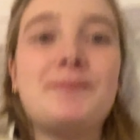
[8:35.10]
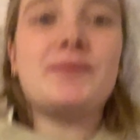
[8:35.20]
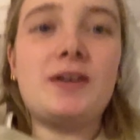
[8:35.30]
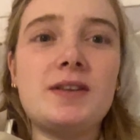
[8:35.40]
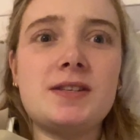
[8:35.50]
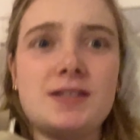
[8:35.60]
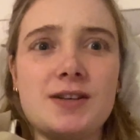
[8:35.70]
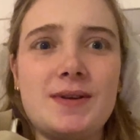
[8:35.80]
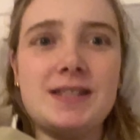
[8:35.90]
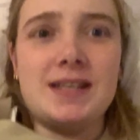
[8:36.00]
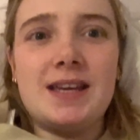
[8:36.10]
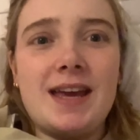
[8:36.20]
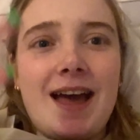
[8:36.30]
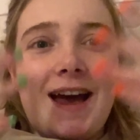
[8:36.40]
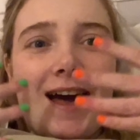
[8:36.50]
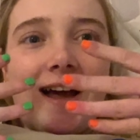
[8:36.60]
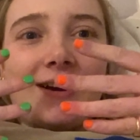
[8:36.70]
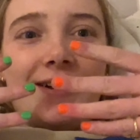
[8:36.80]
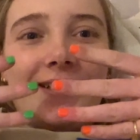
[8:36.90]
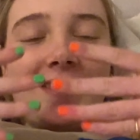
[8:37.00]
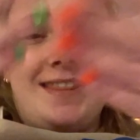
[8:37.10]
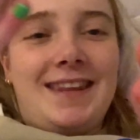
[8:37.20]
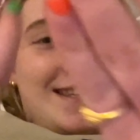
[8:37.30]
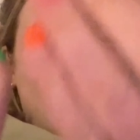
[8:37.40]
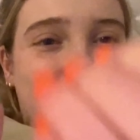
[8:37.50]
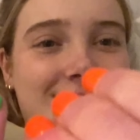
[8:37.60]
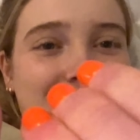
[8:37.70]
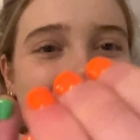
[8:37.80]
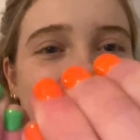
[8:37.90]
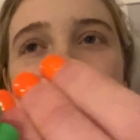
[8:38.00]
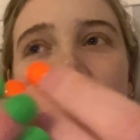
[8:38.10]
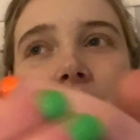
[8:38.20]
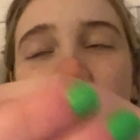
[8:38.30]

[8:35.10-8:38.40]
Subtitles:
oh, this is so easy. I got these colours. I want